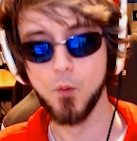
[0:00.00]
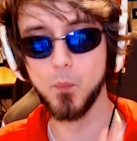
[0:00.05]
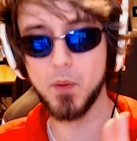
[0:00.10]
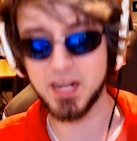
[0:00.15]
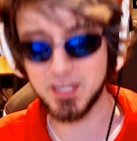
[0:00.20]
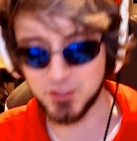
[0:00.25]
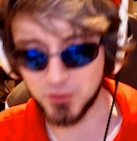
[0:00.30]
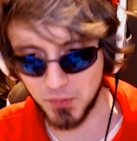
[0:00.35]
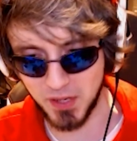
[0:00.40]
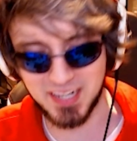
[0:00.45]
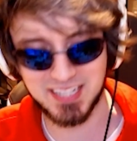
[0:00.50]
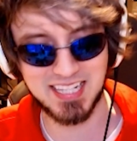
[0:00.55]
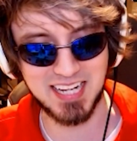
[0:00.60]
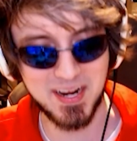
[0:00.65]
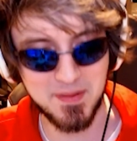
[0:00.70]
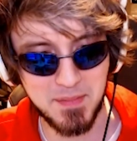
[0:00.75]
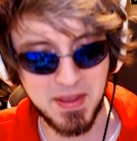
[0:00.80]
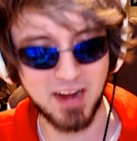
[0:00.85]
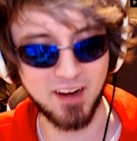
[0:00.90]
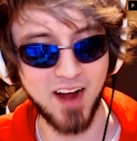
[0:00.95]
We trust in
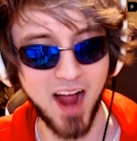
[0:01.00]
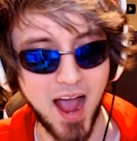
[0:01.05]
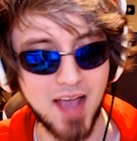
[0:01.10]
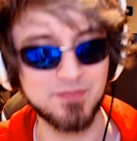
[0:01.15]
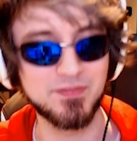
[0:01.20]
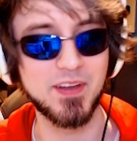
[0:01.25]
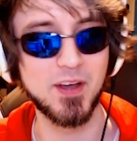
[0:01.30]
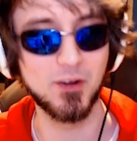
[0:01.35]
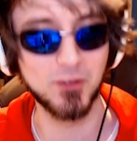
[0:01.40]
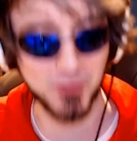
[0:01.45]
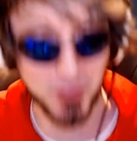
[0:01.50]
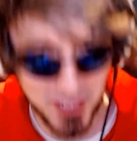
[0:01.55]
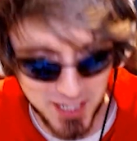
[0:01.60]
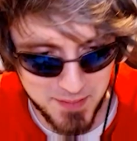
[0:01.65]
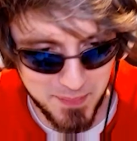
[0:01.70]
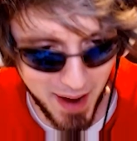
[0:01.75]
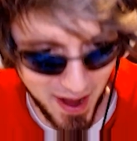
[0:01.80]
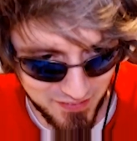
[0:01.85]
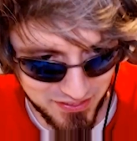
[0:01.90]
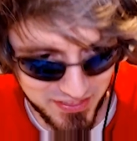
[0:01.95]
Amir. I feel good about